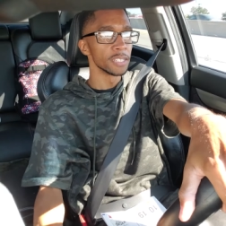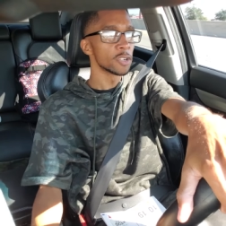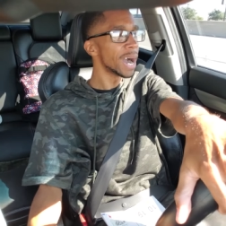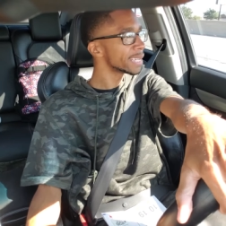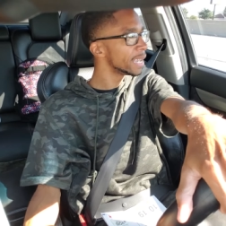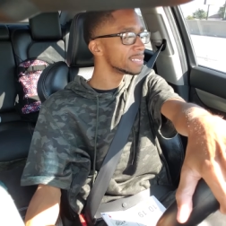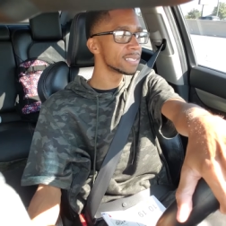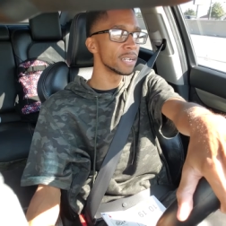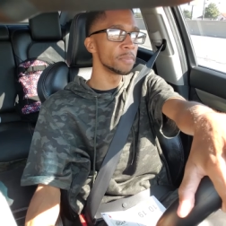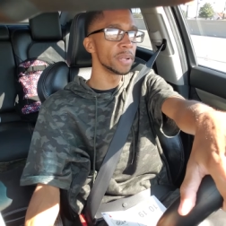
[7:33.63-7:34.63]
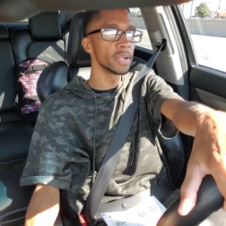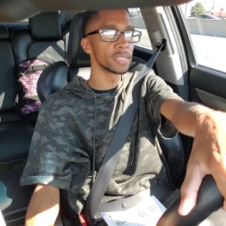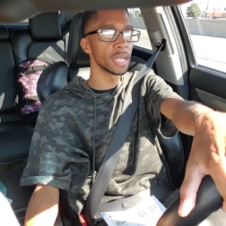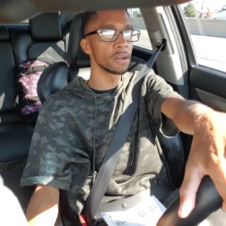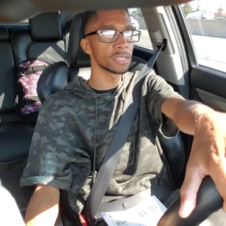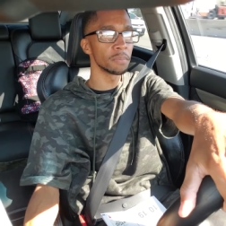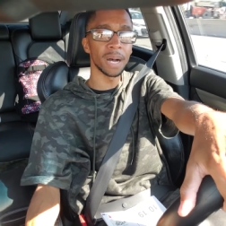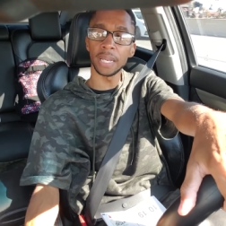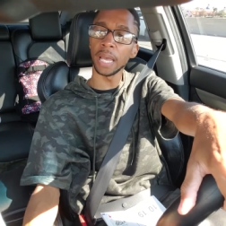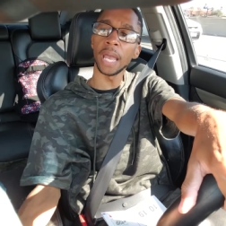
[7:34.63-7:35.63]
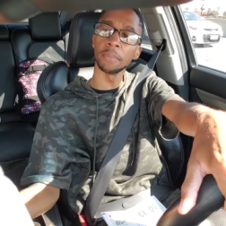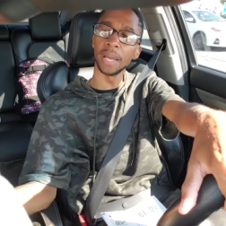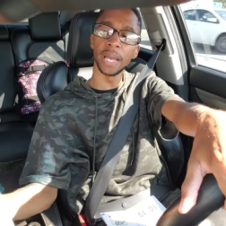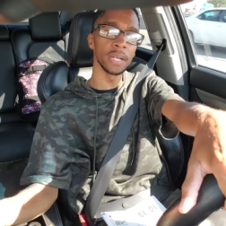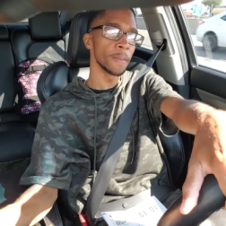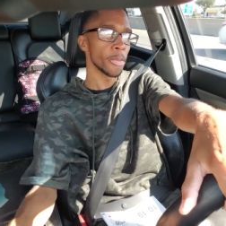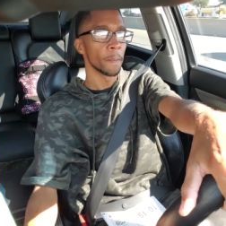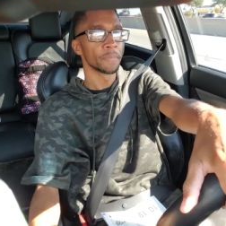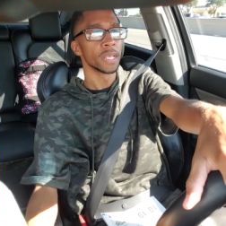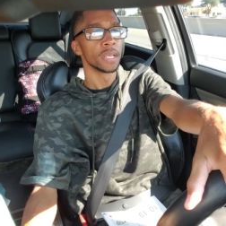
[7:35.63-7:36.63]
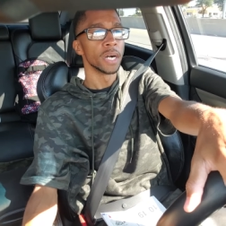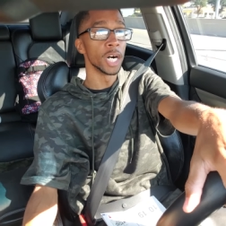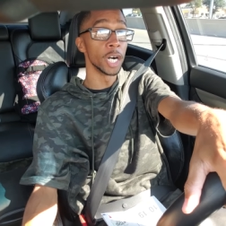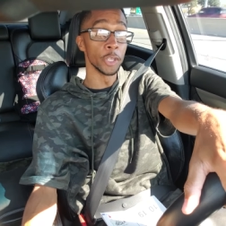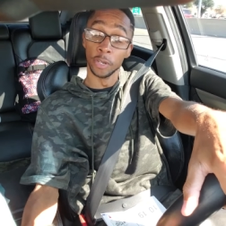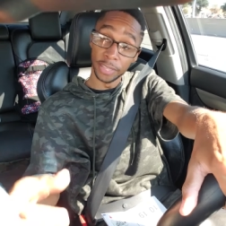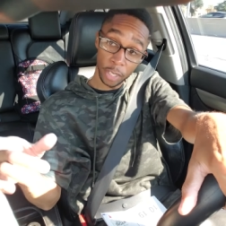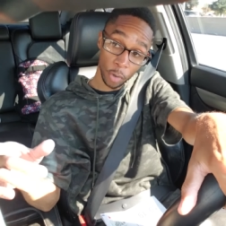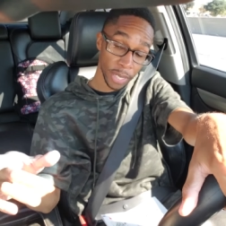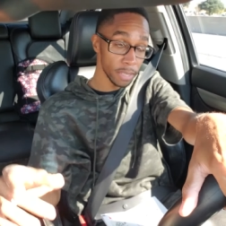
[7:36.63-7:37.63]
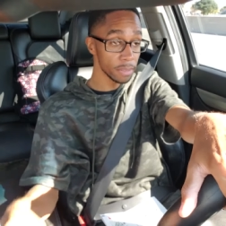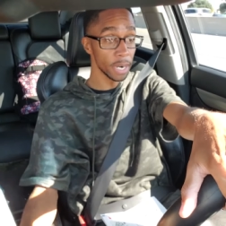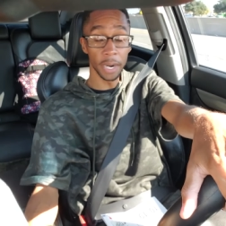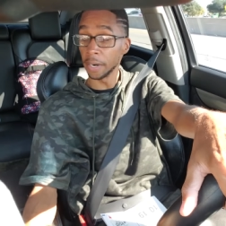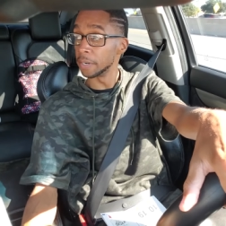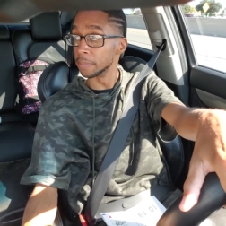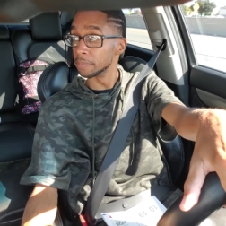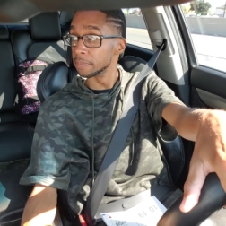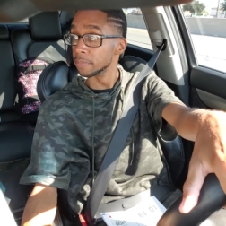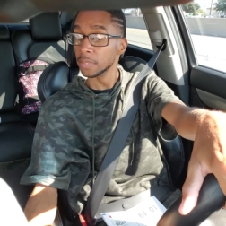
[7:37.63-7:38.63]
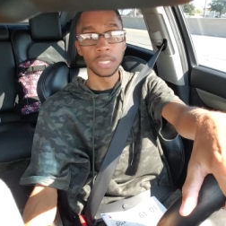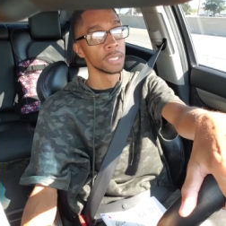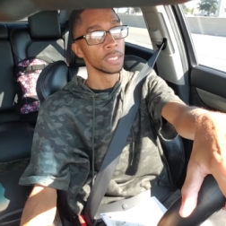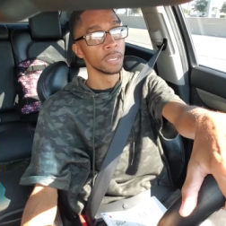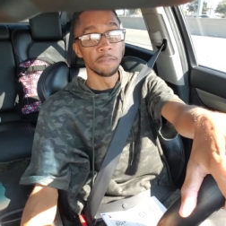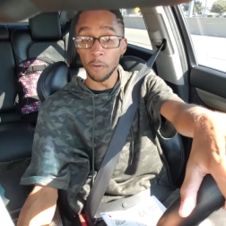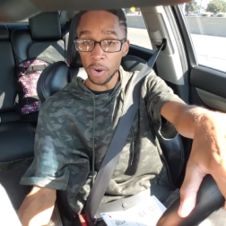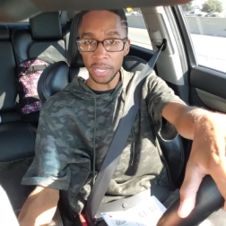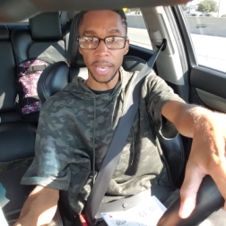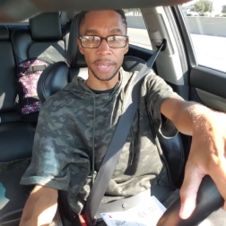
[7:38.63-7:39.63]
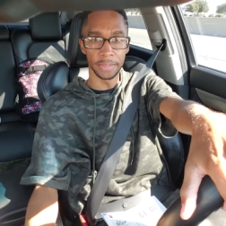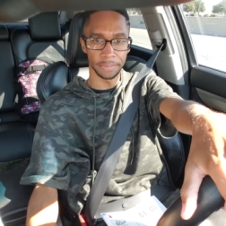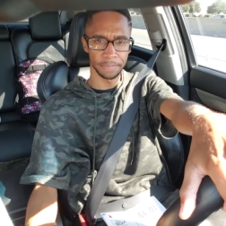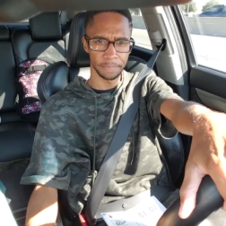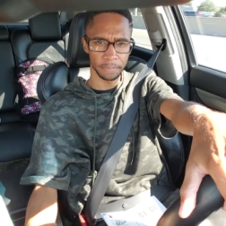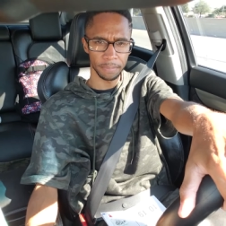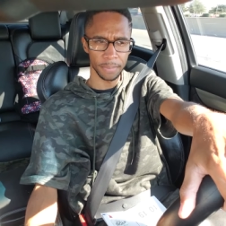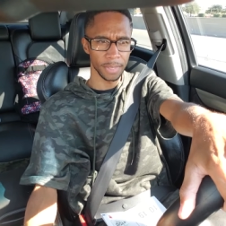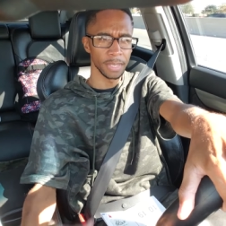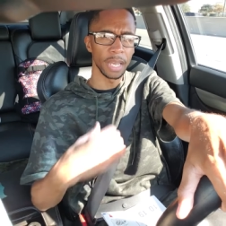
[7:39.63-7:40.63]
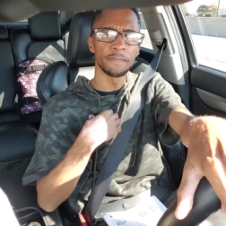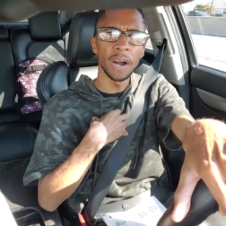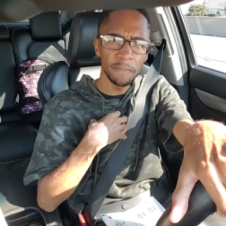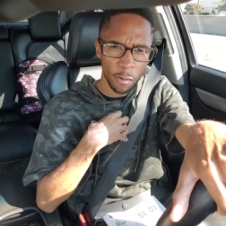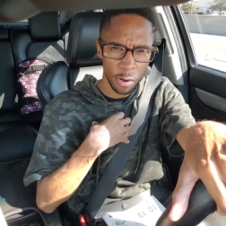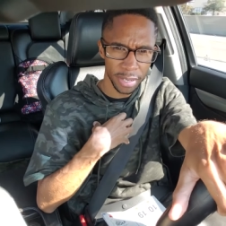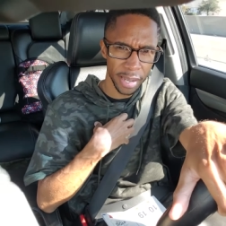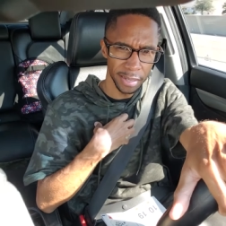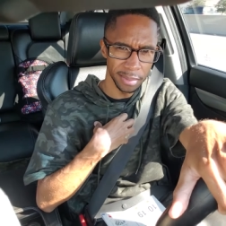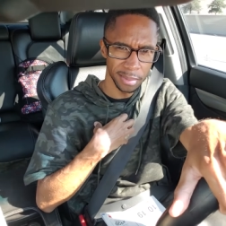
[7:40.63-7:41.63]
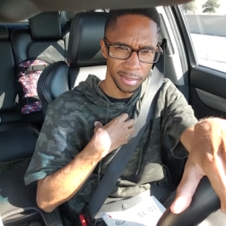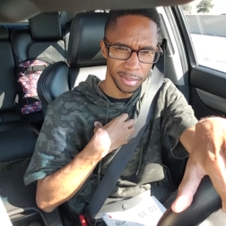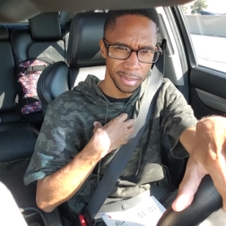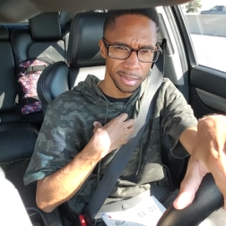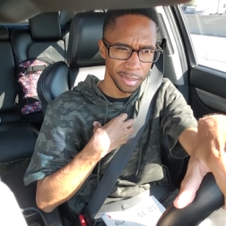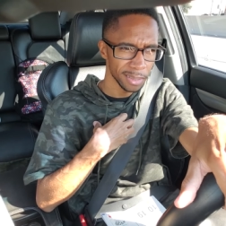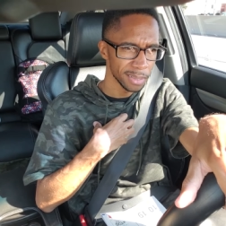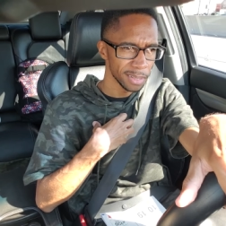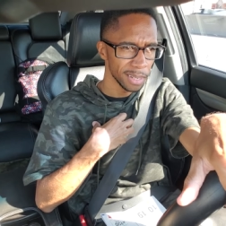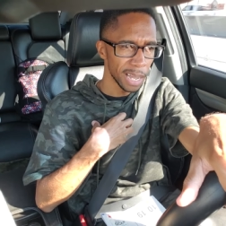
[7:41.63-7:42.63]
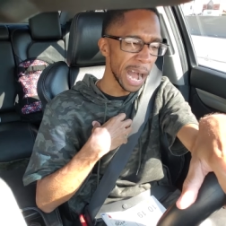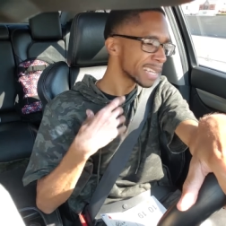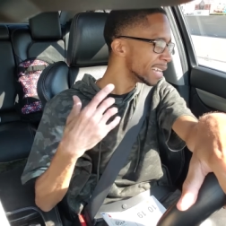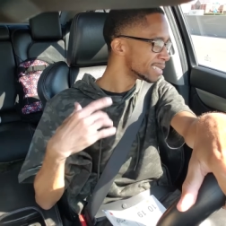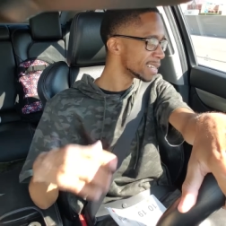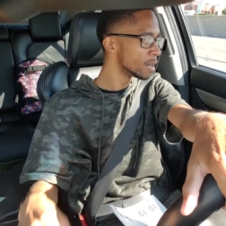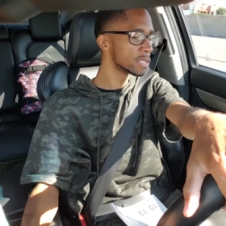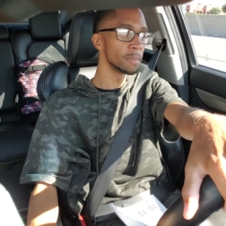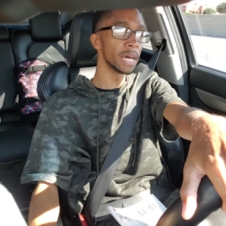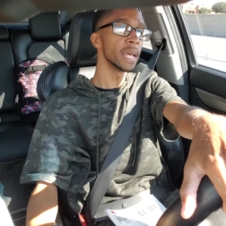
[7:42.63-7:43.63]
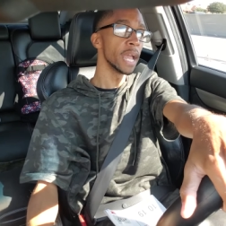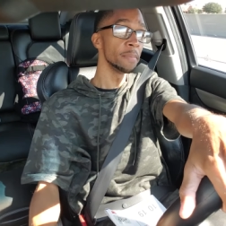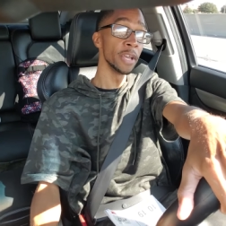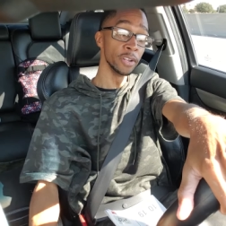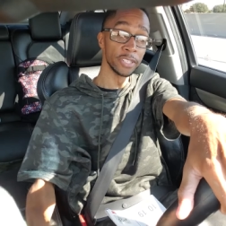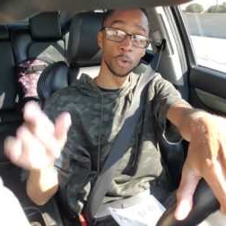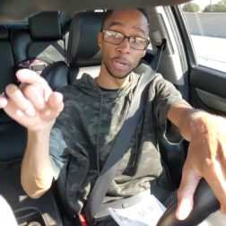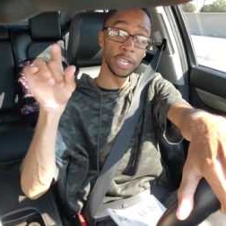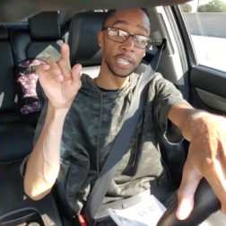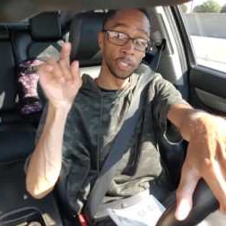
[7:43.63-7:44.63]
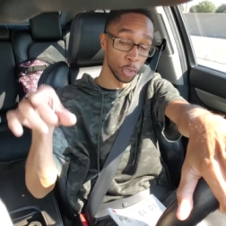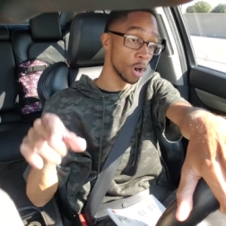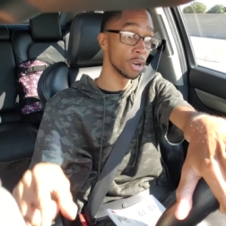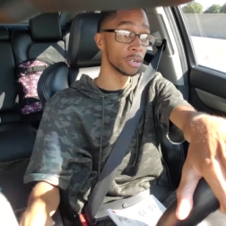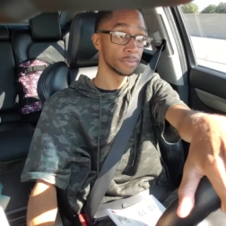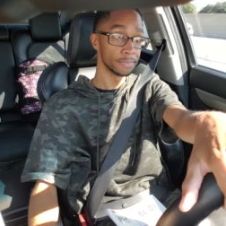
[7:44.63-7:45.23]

So I can't sit up here and tell somebody, hey man, uh, you need to quit uh, fornicating if I'm fornicating. I can't tell somebody, hey man, you need to quit getting drunk